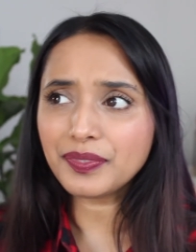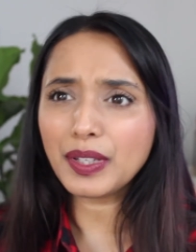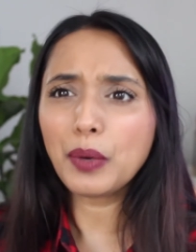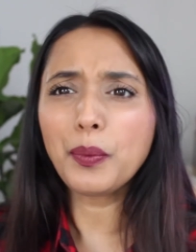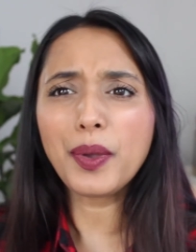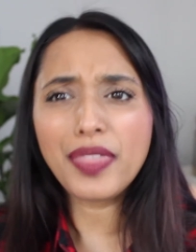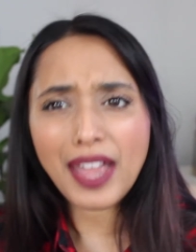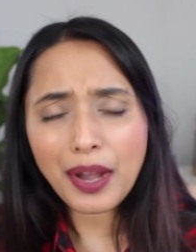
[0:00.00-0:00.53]

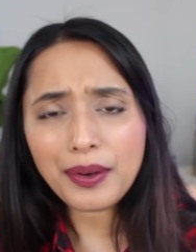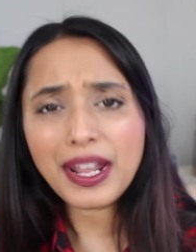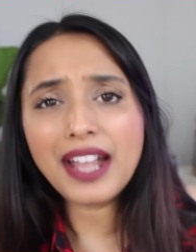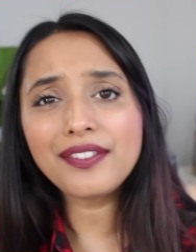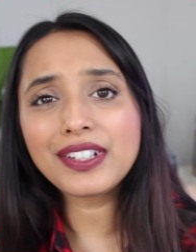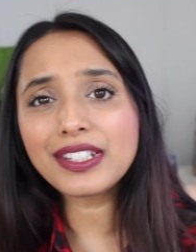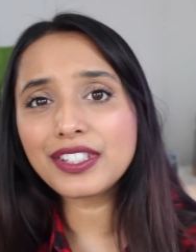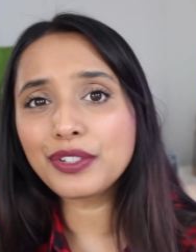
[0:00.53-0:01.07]
without
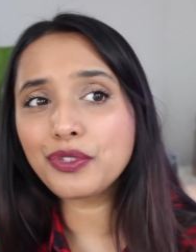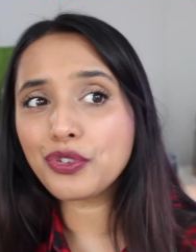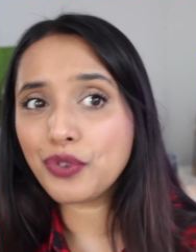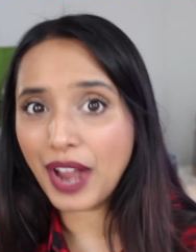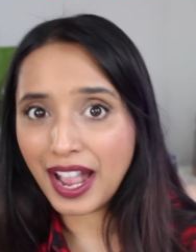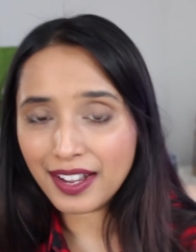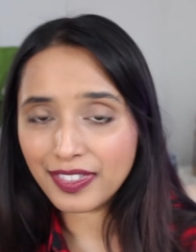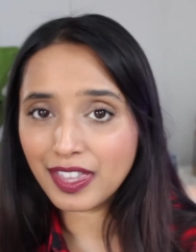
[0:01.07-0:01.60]
having to
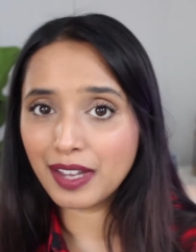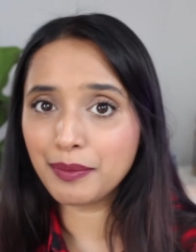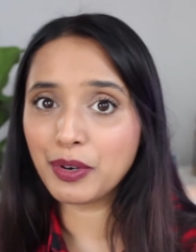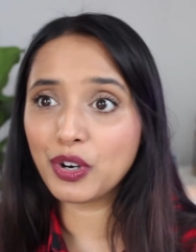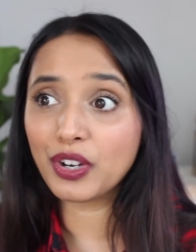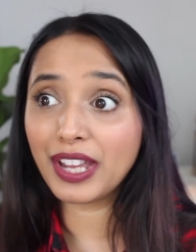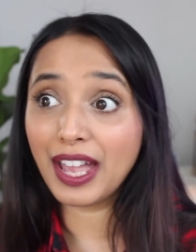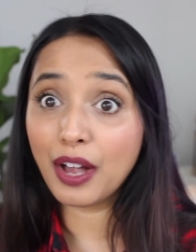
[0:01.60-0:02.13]
track them
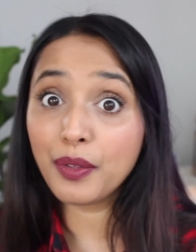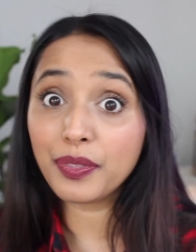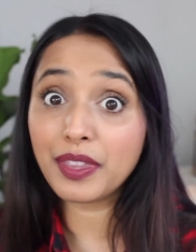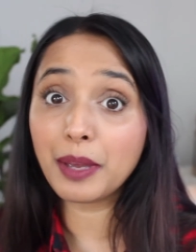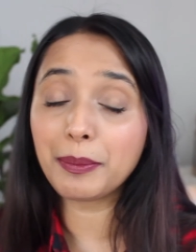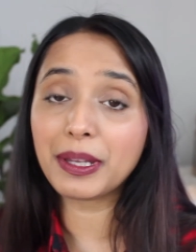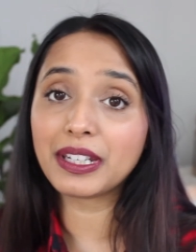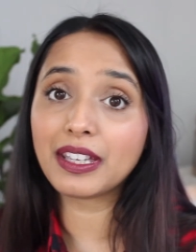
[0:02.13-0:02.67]
or count
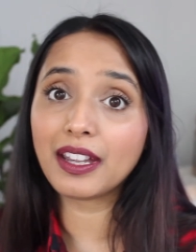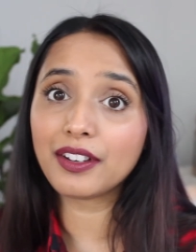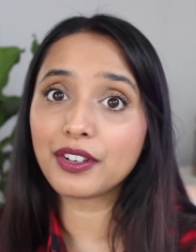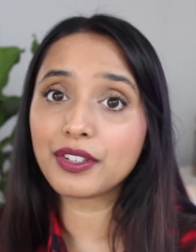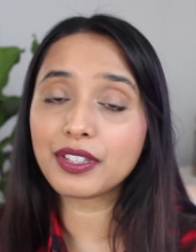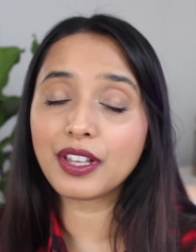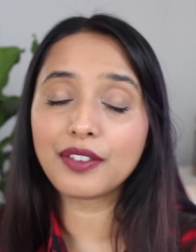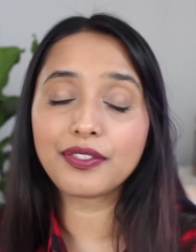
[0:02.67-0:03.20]
them and get
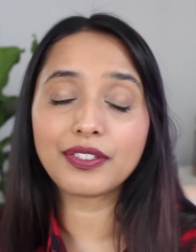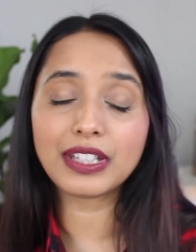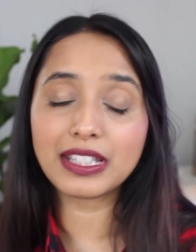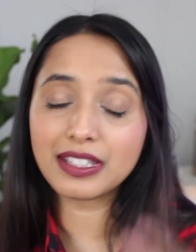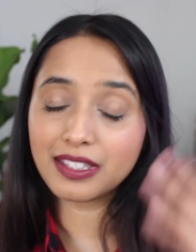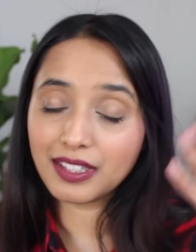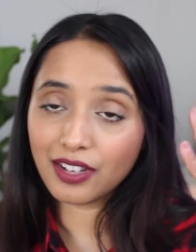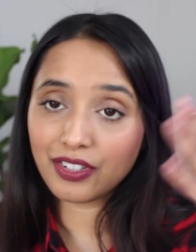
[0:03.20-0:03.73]
yourself
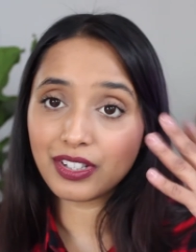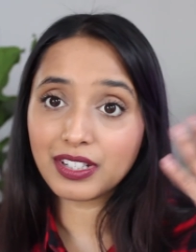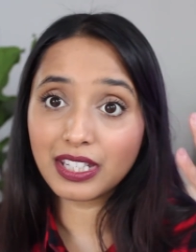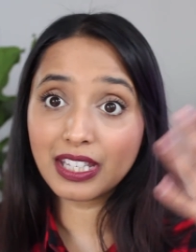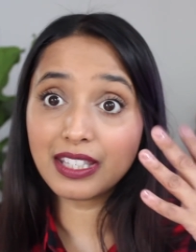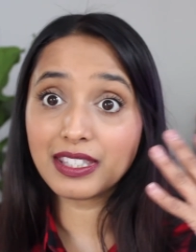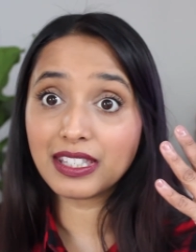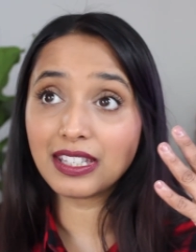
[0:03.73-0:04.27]
in such a
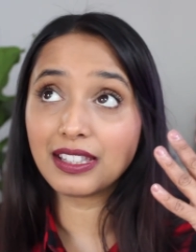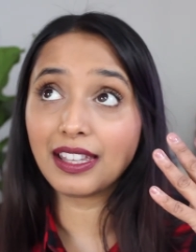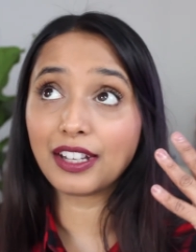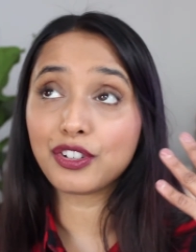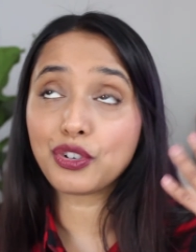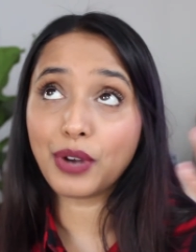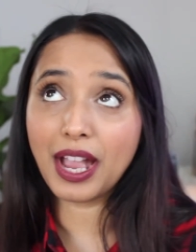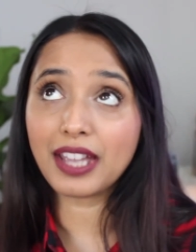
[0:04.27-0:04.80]
tizzy,
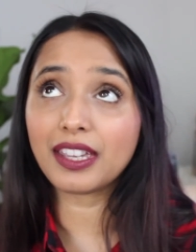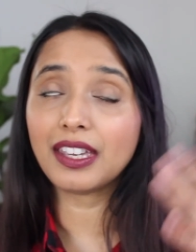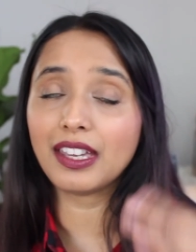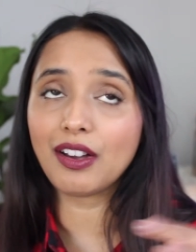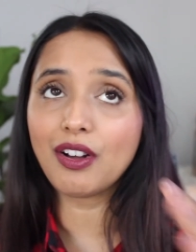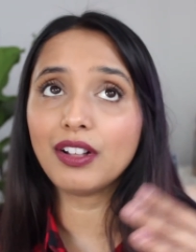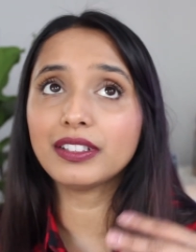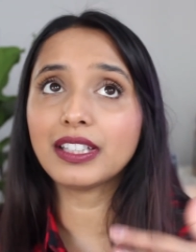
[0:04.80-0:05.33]
like
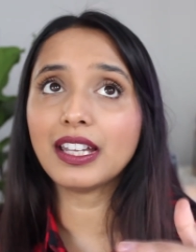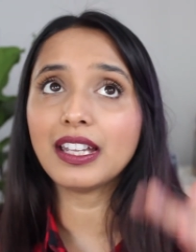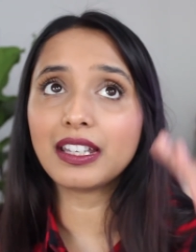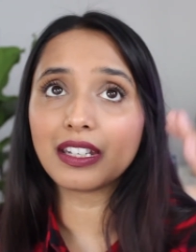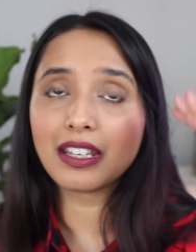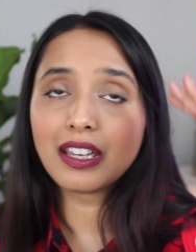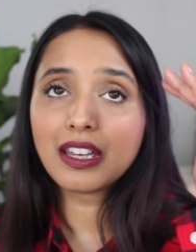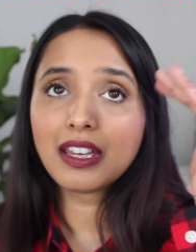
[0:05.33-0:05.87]
tracking all day
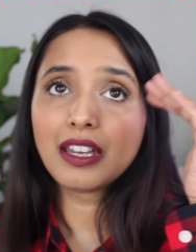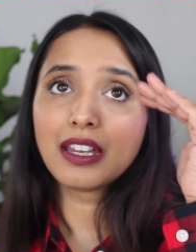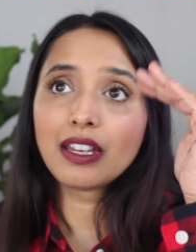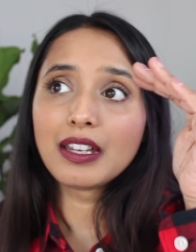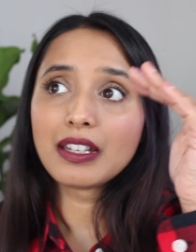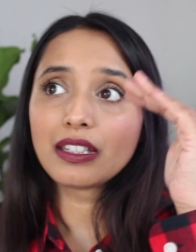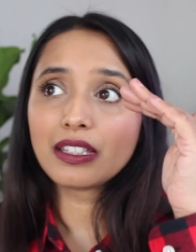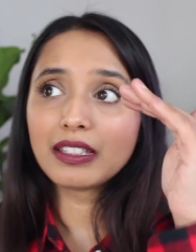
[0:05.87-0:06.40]

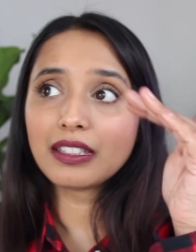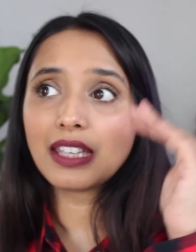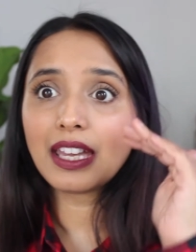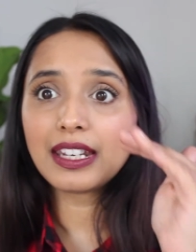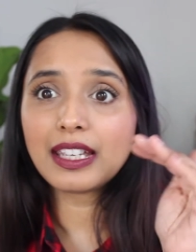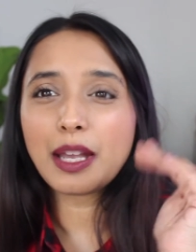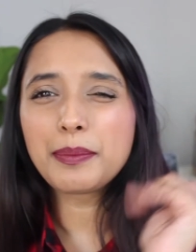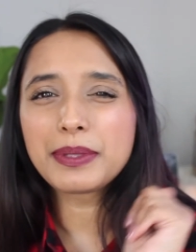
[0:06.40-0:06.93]
and
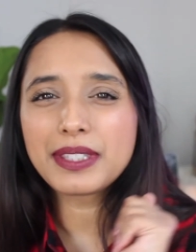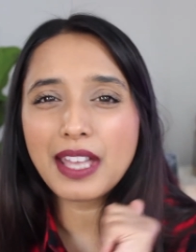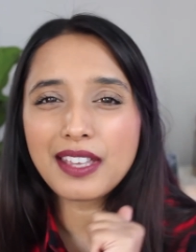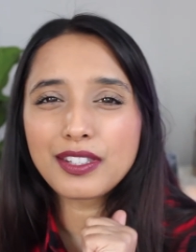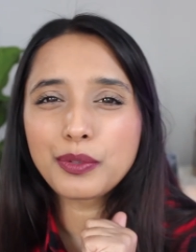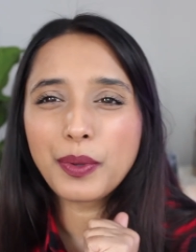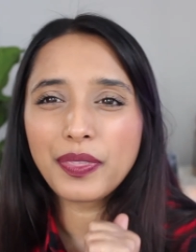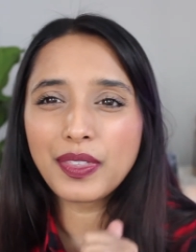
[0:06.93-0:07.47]
getting
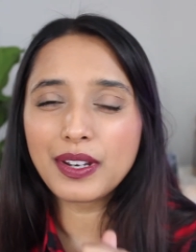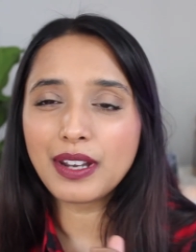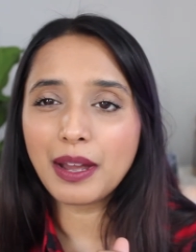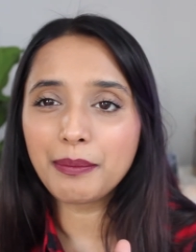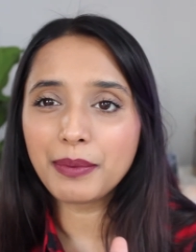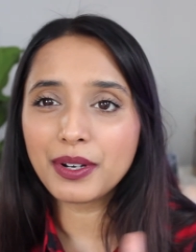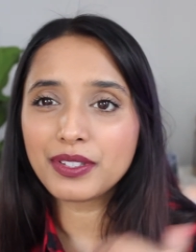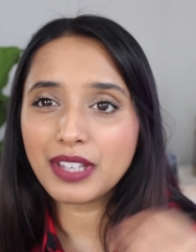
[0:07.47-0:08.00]
obsessed with the
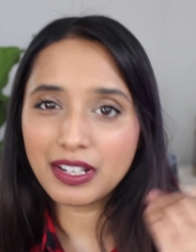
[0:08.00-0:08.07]
numbers.